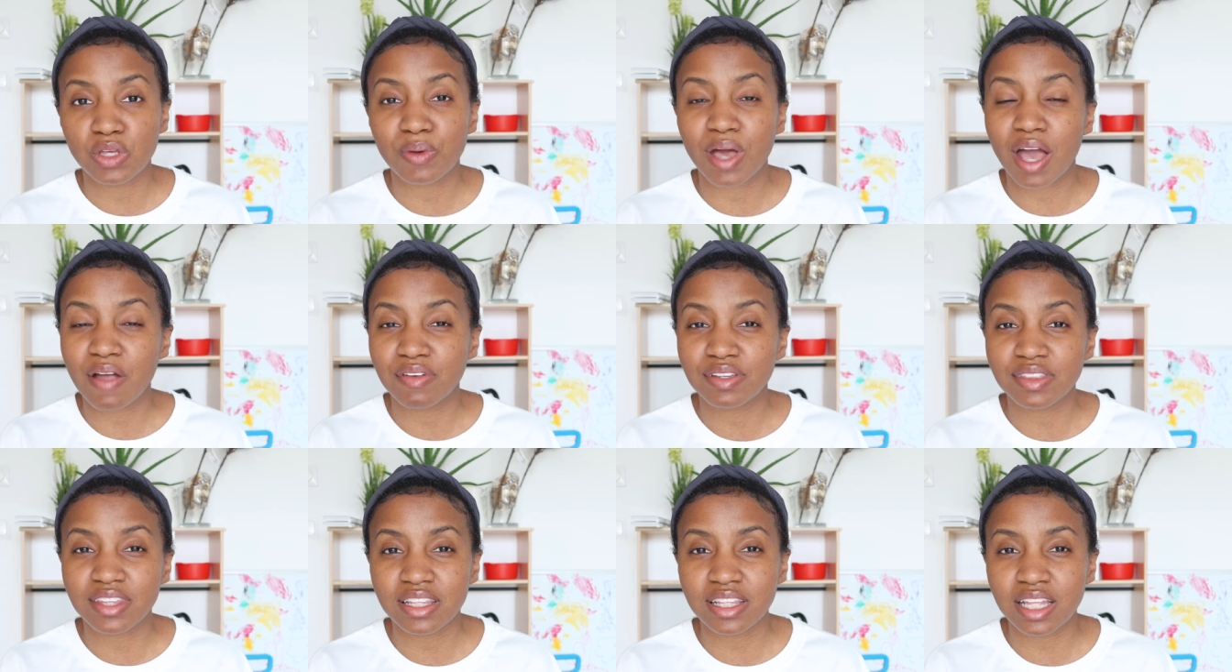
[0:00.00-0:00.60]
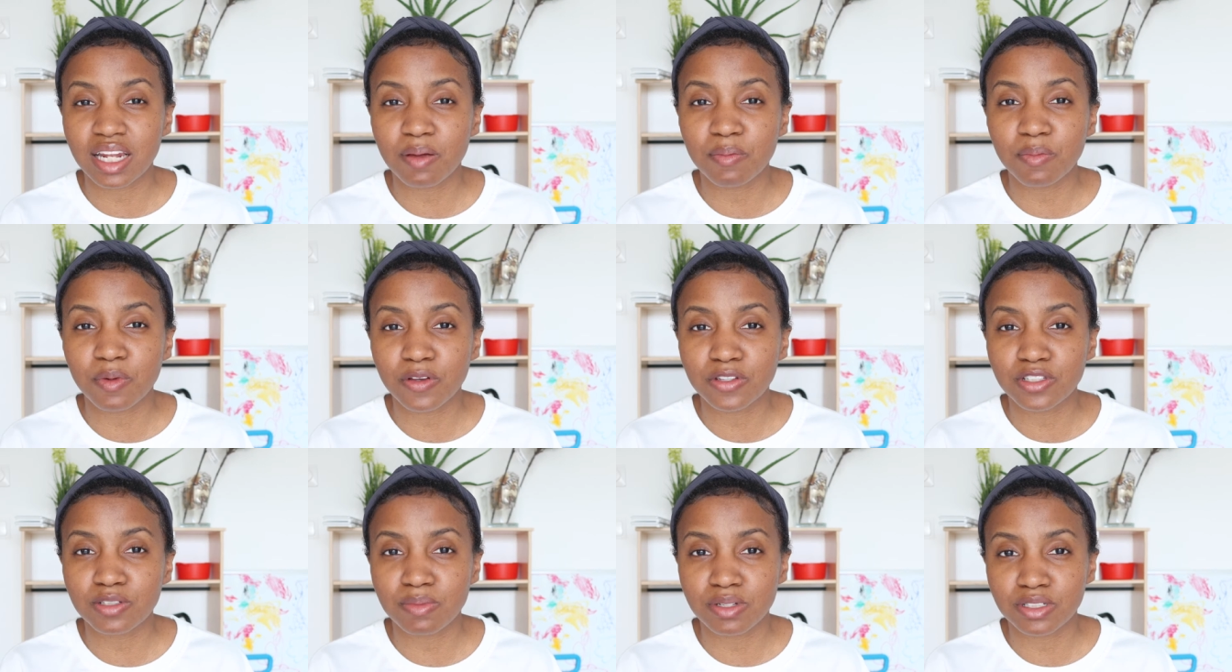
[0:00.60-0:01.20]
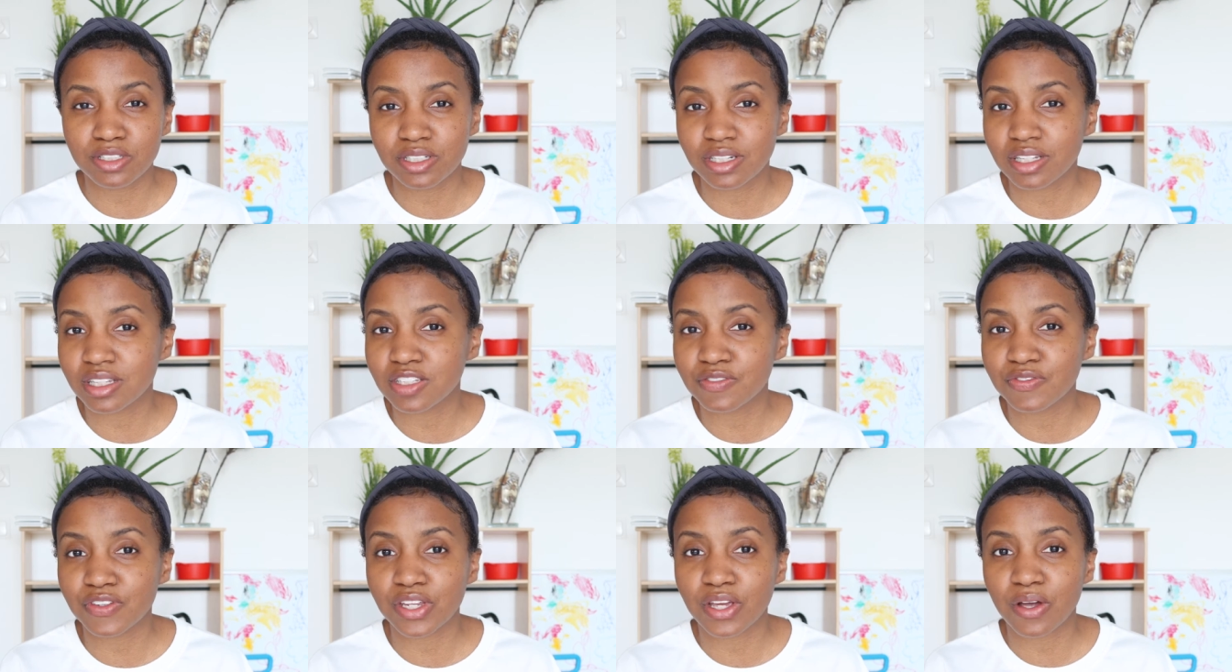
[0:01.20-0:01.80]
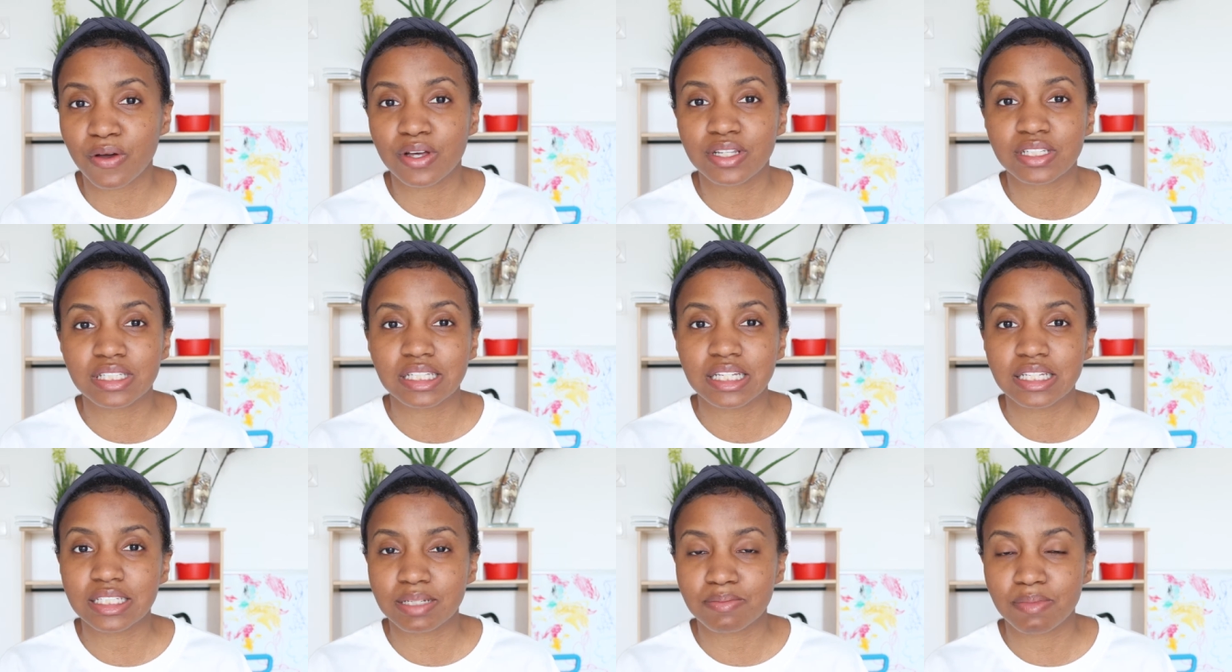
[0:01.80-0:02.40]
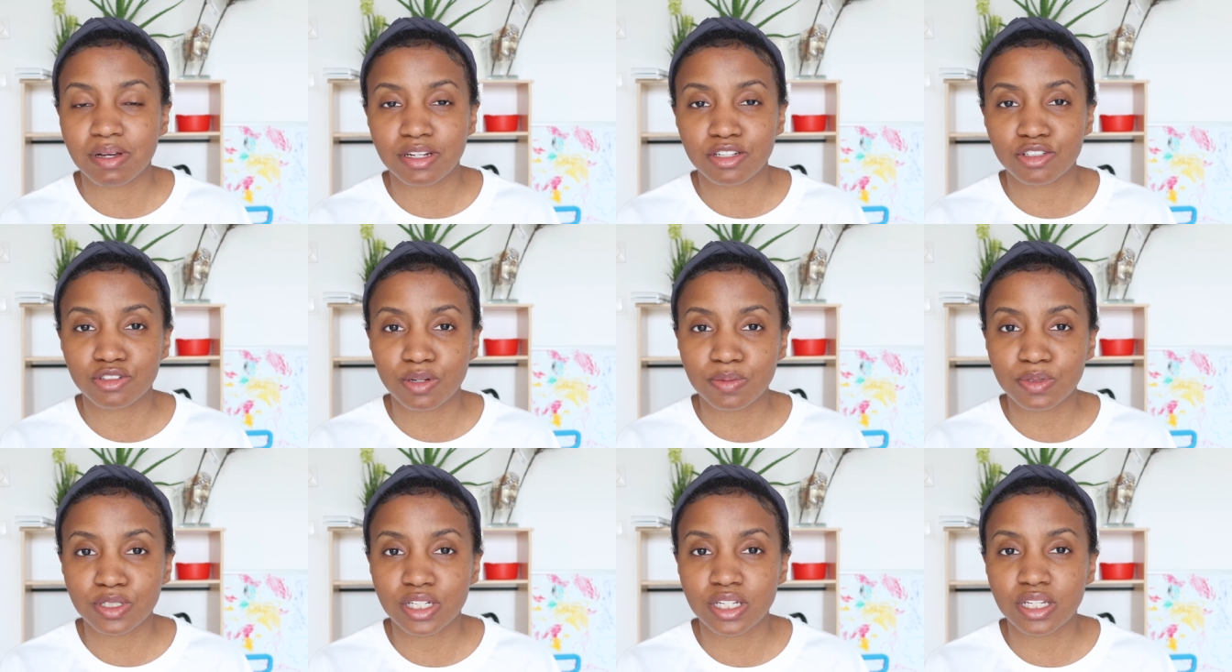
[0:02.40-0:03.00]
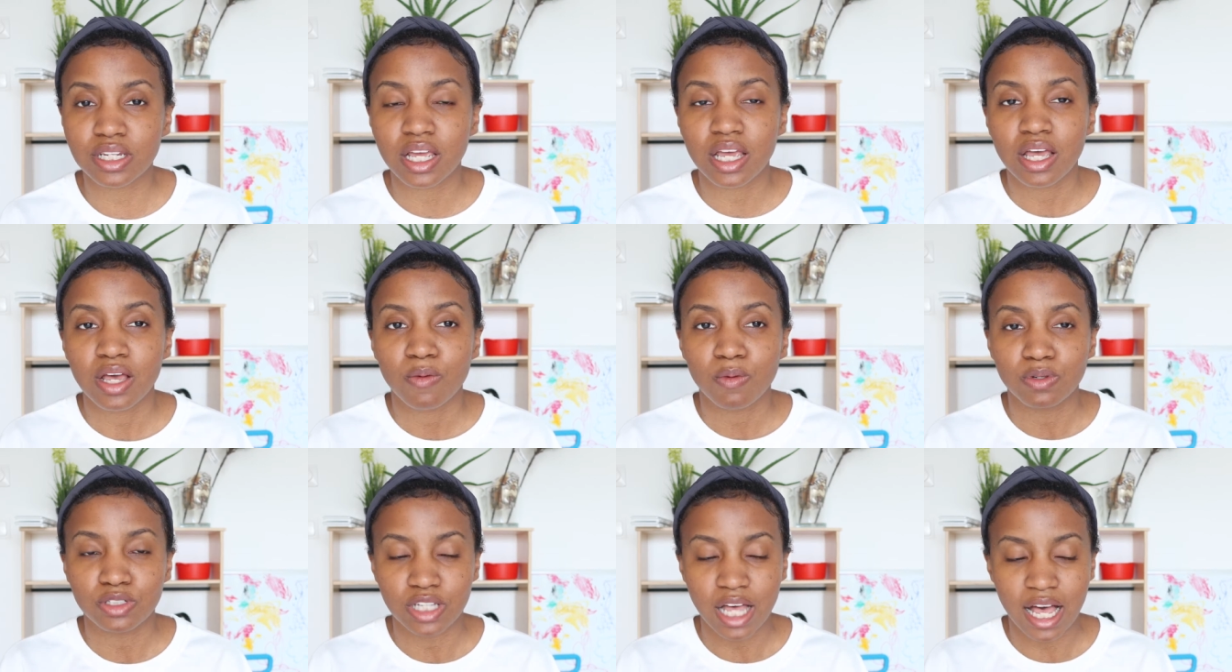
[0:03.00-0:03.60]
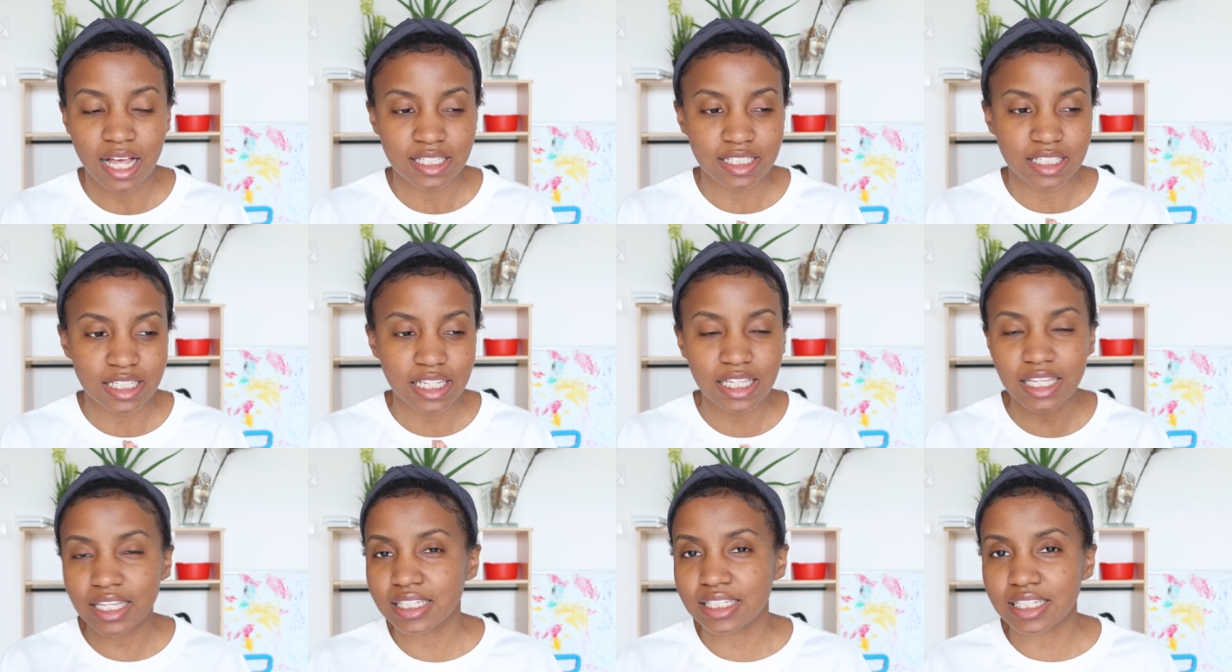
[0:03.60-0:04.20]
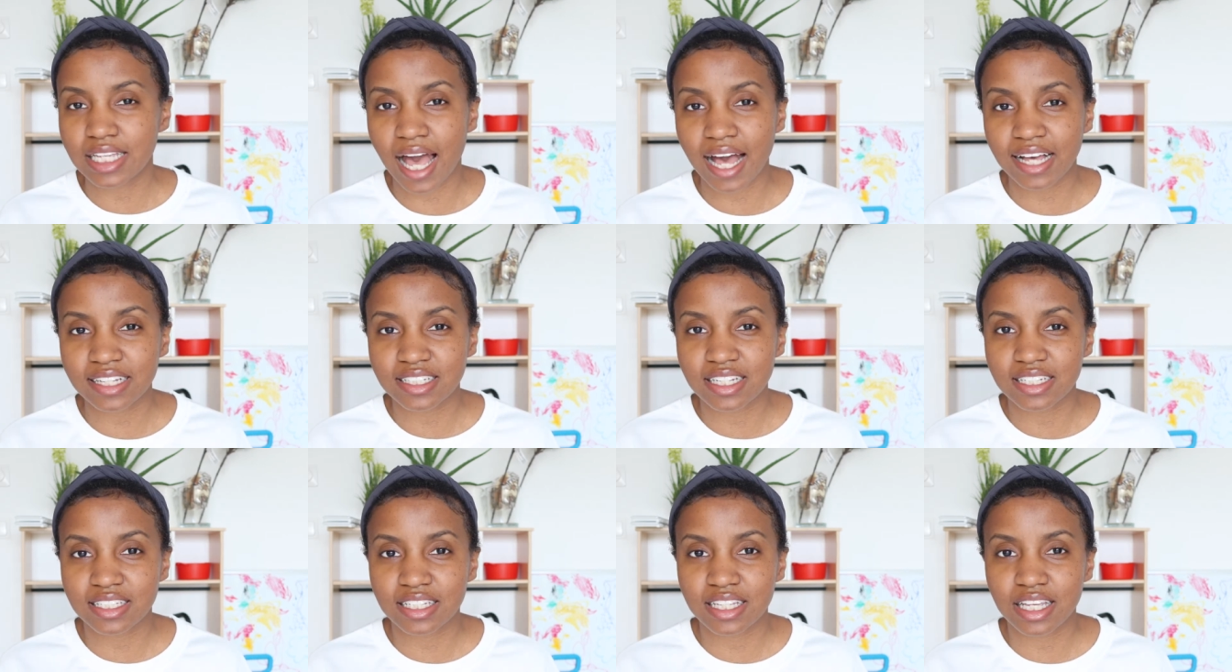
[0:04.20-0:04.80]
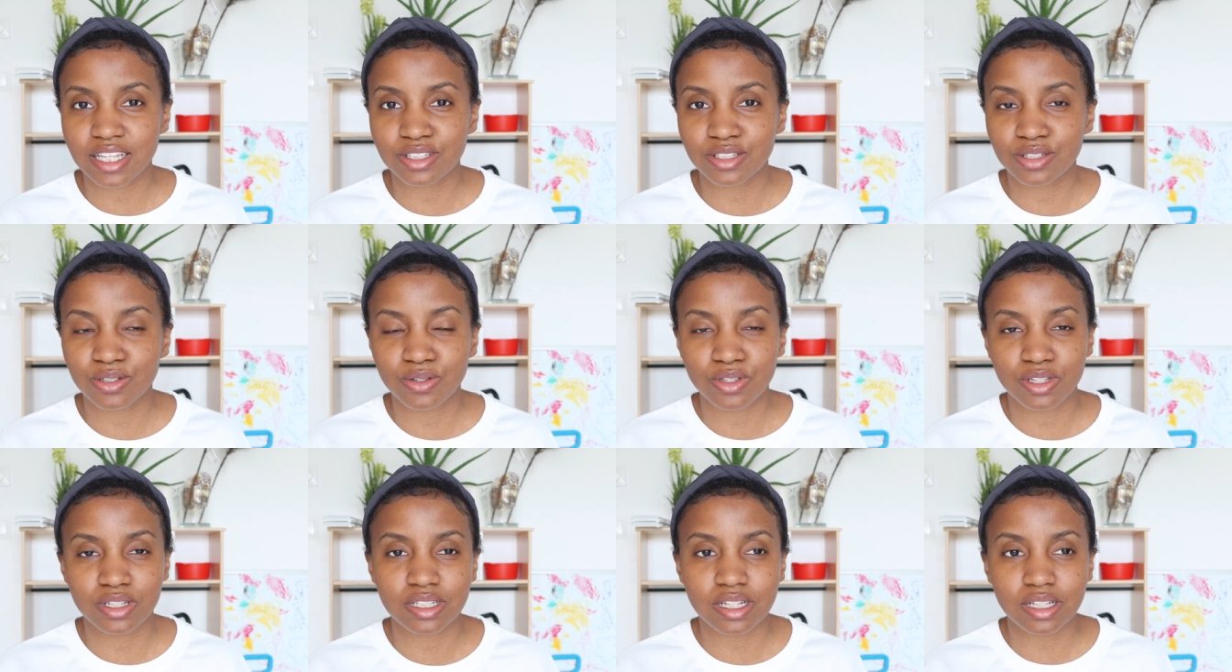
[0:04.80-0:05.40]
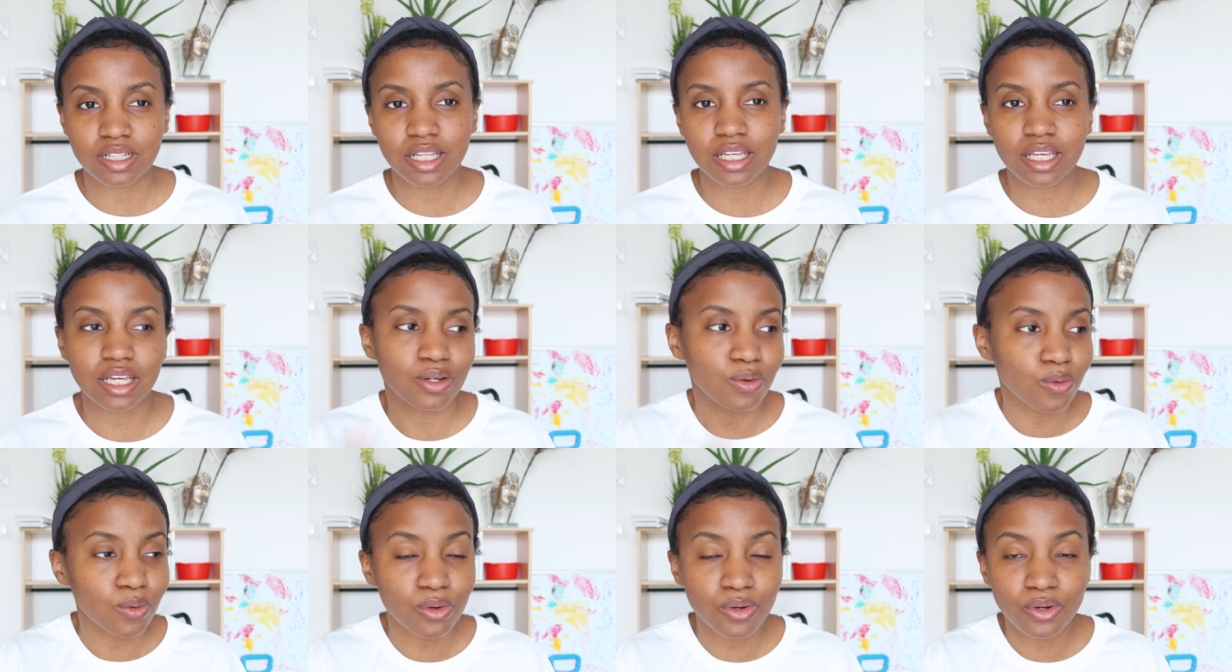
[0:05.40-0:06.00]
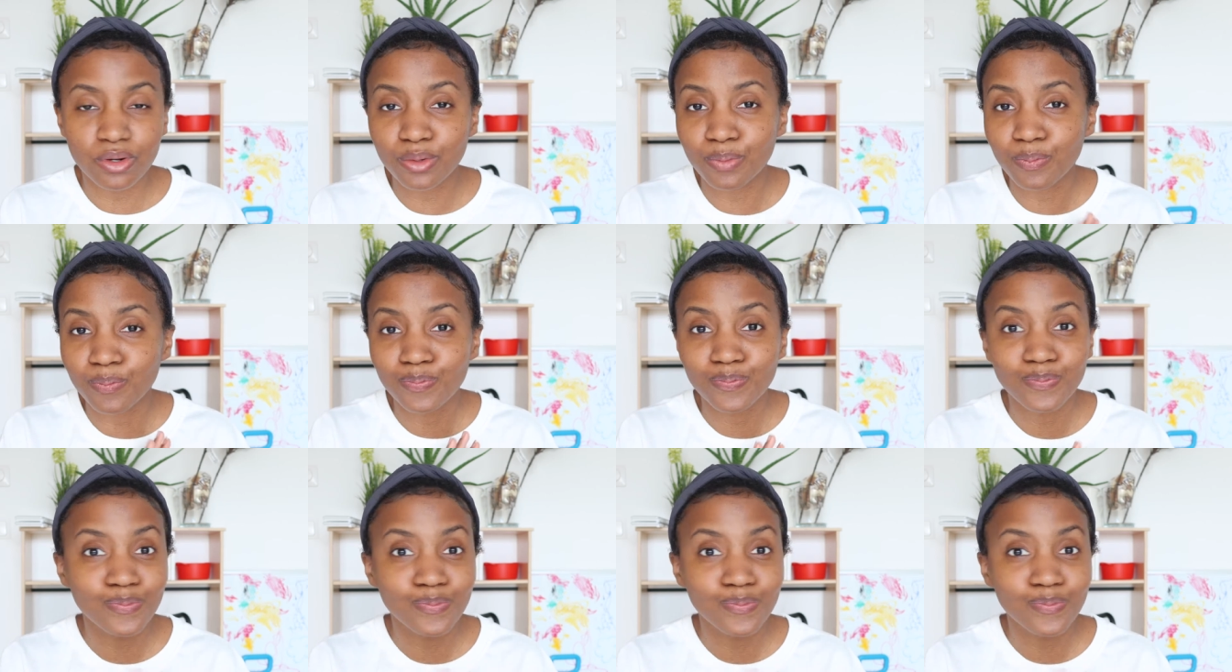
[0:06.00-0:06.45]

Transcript: you everything that I'm going to mention in this video is linked in my description, which it has easy access to get to. You just click and order.